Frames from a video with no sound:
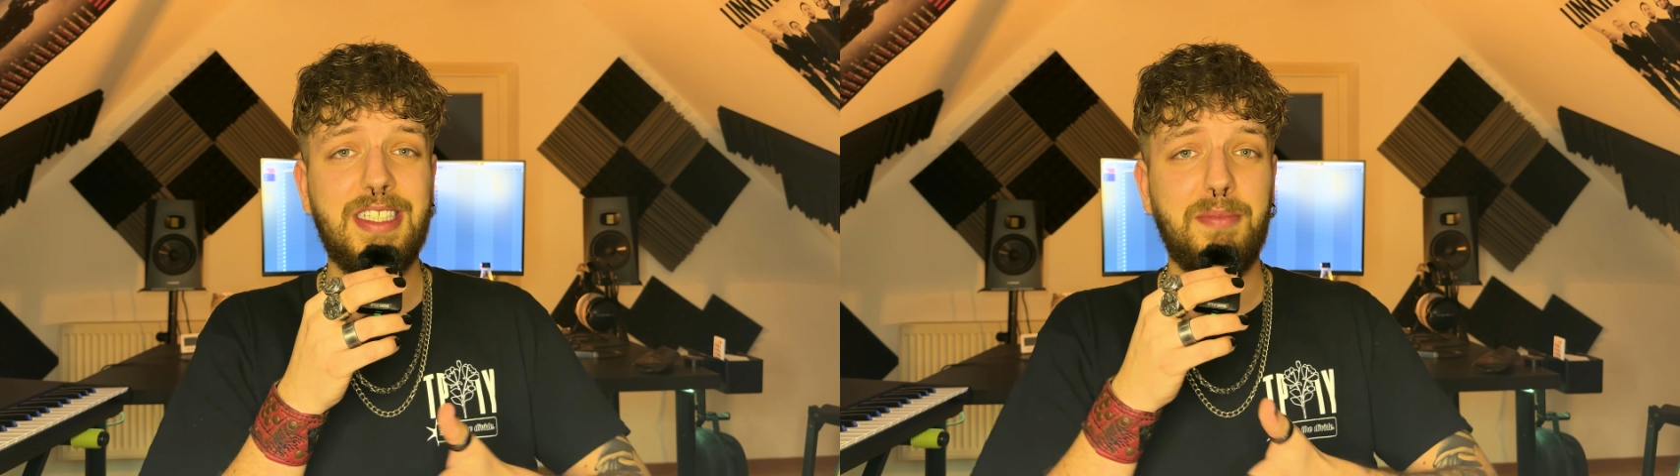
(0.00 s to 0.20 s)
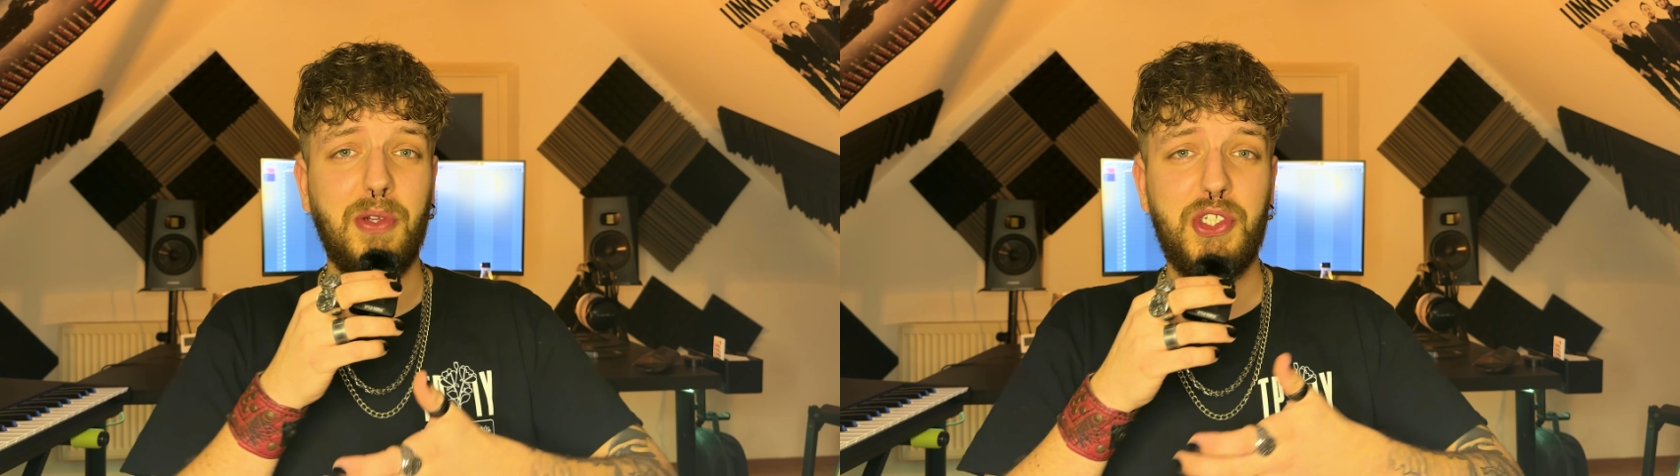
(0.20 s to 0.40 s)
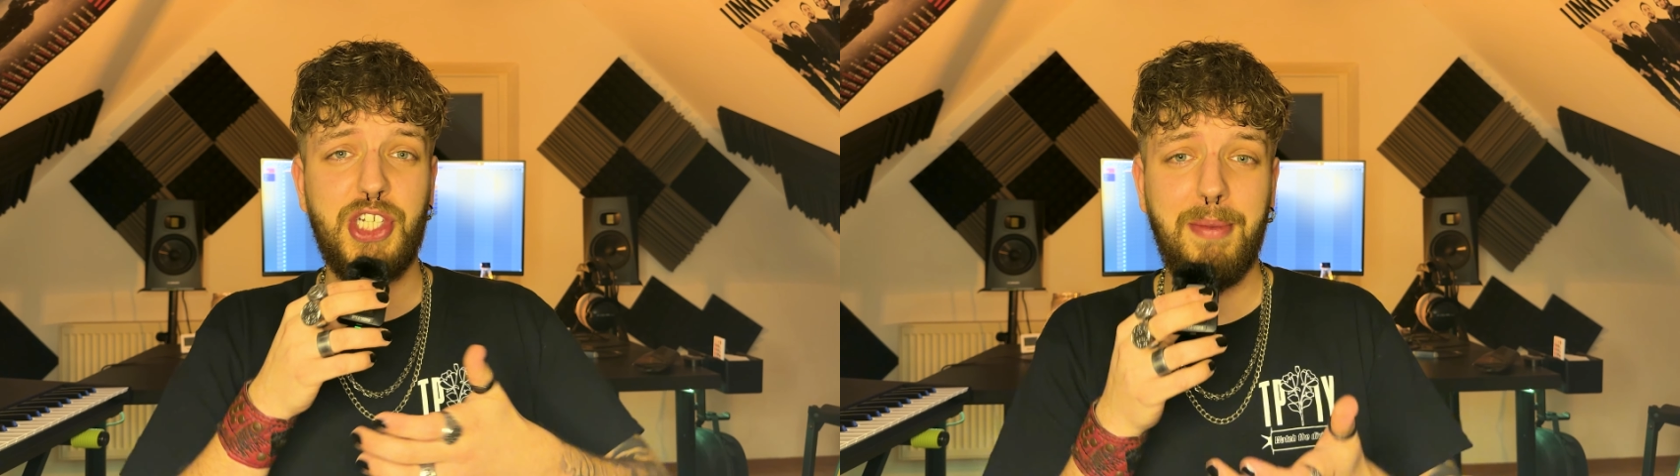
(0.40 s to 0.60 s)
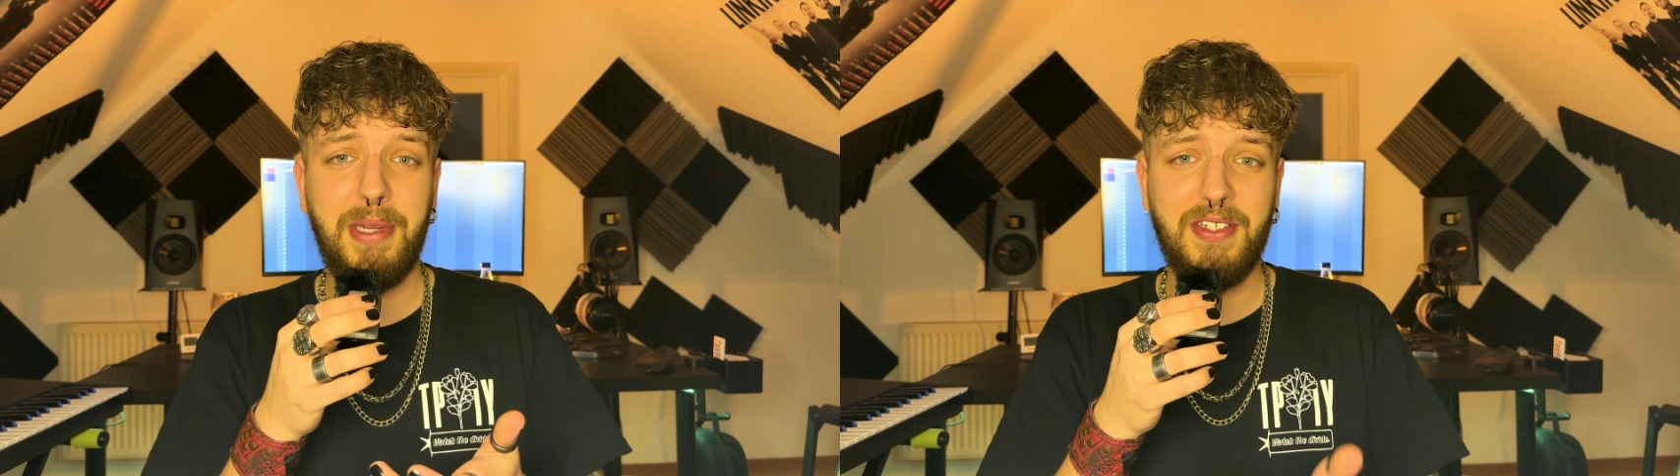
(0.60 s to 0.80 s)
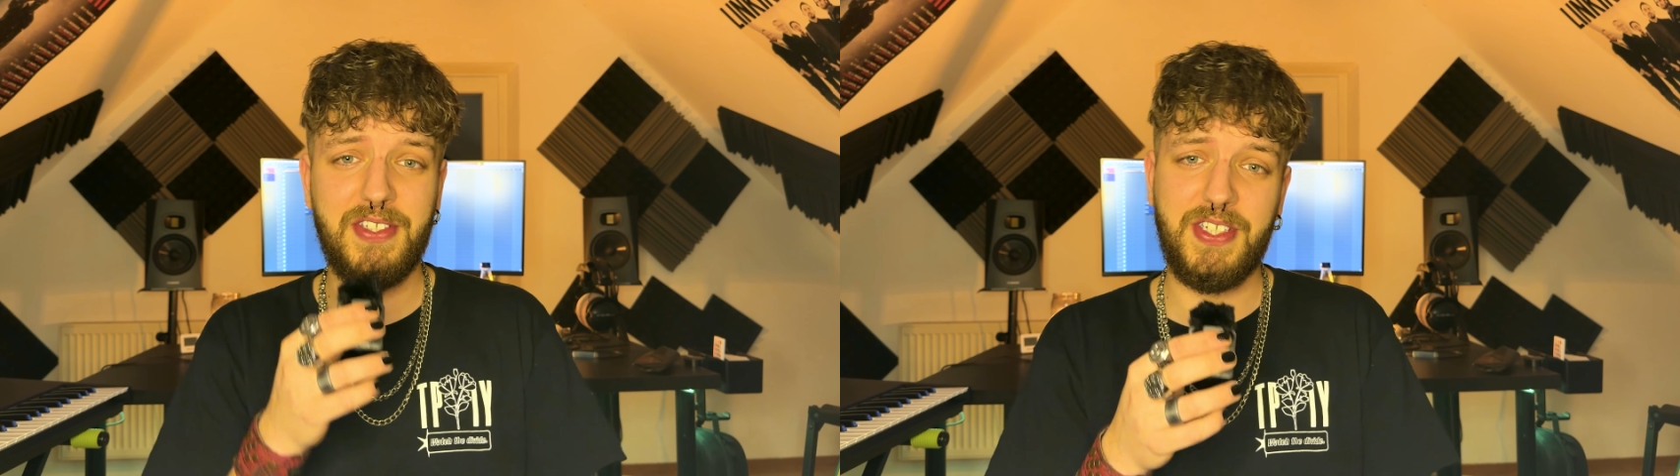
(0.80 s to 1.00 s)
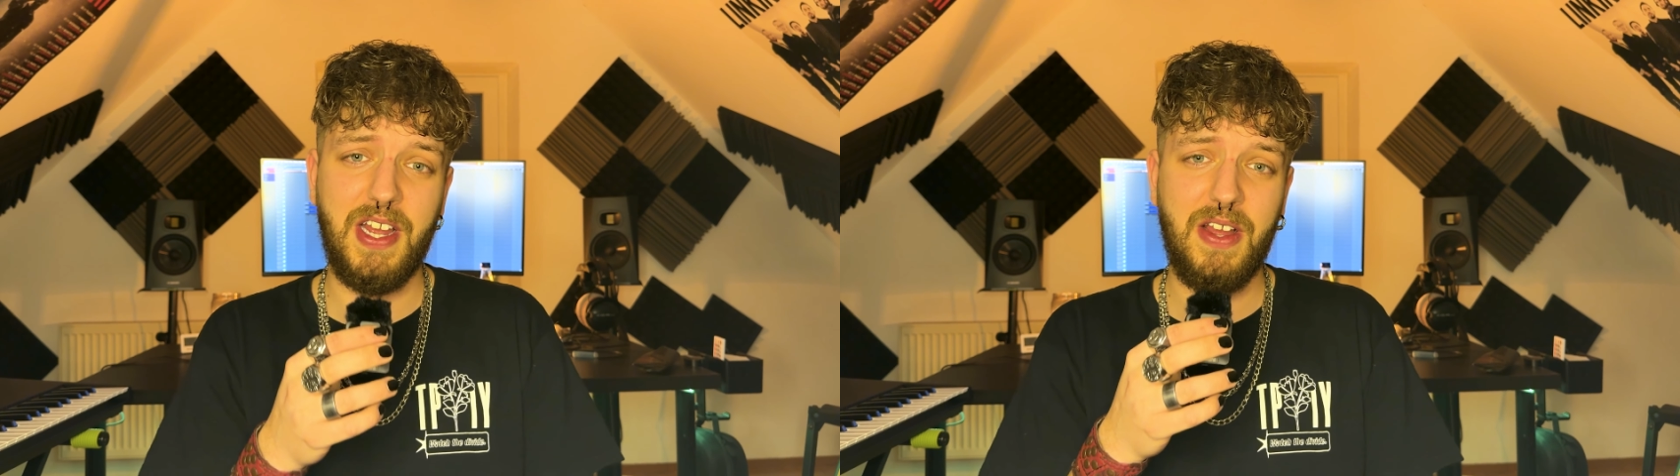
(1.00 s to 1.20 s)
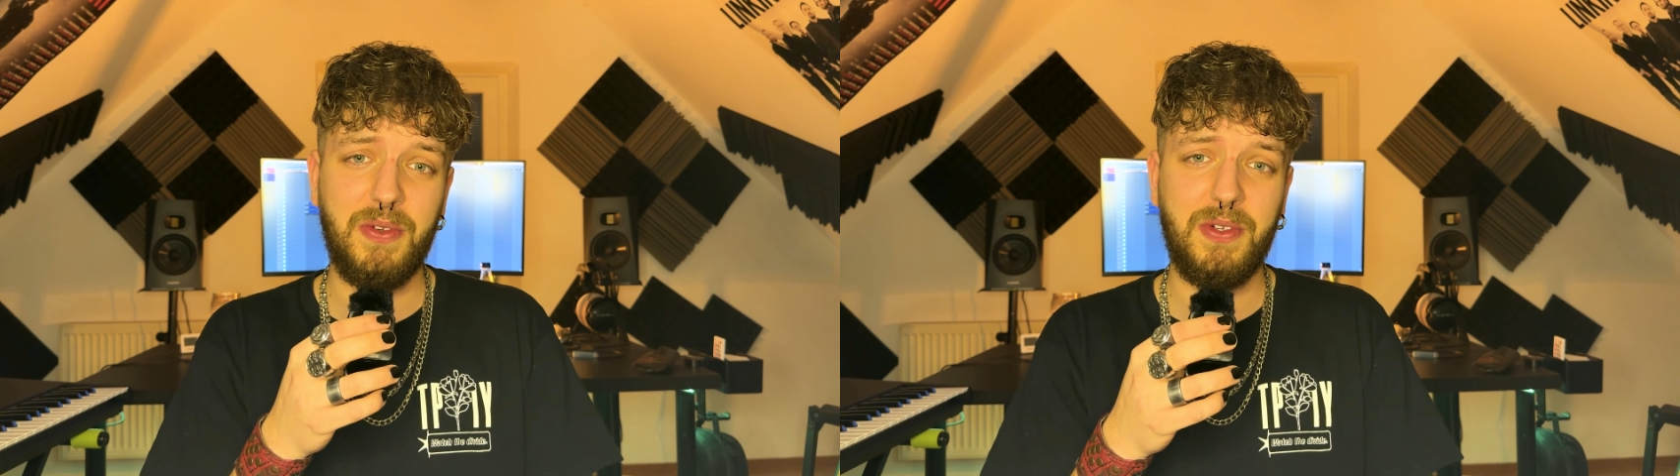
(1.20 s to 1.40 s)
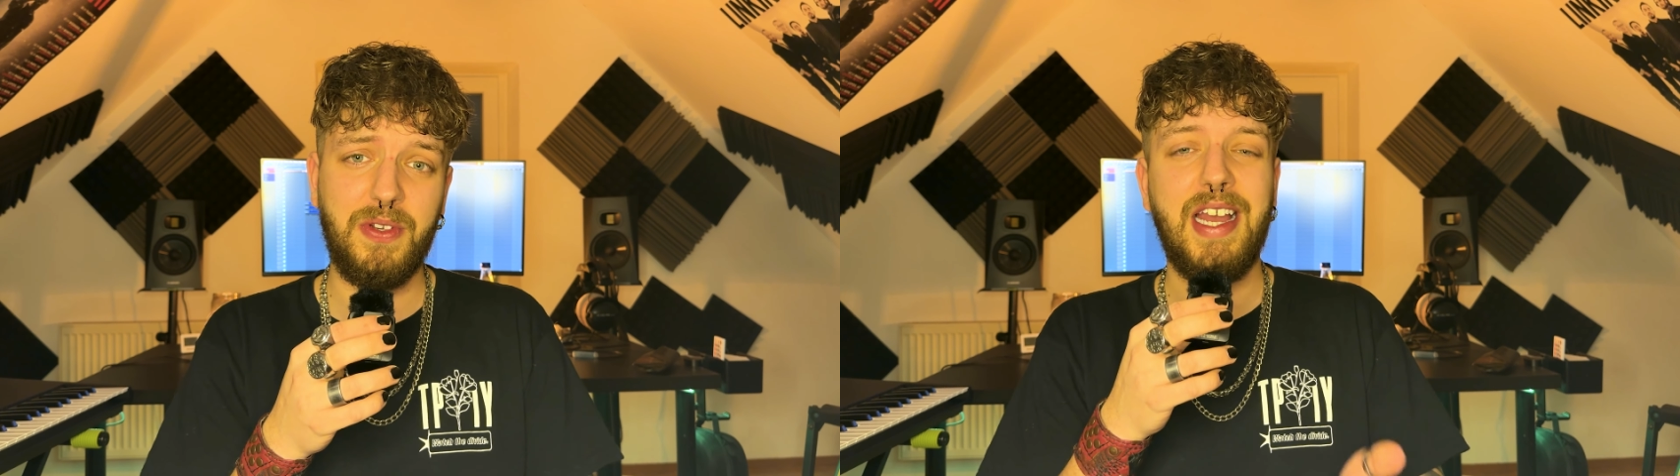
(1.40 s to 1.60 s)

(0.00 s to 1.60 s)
about shaping the sound,